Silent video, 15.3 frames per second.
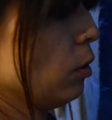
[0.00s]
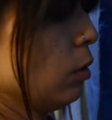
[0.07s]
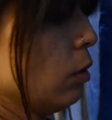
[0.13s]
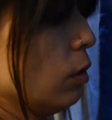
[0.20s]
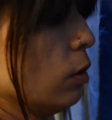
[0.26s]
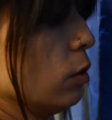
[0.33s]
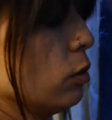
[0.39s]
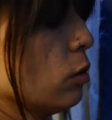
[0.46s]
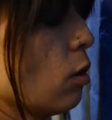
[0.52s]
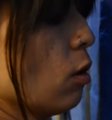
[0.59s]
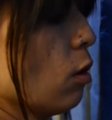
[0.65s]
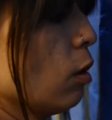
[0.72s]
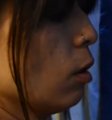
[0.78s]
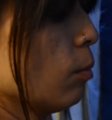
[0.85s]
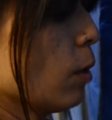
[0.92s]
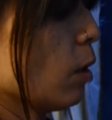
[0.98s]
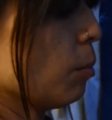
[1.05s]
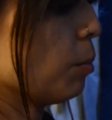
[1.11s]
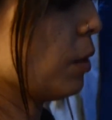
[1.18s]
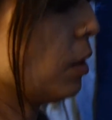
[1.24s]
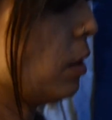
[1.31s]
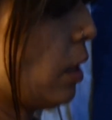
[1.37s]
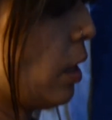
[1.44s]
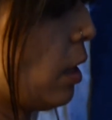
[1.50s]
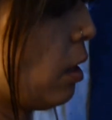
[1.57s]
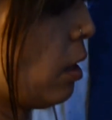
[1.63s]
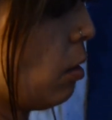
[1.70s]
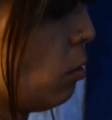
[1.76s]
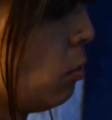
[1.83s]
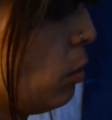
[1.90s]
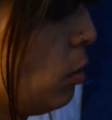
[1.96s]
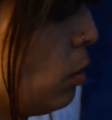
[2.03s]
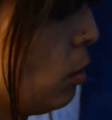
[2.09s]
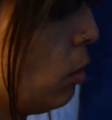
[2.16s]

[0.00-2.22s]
this arm up and down.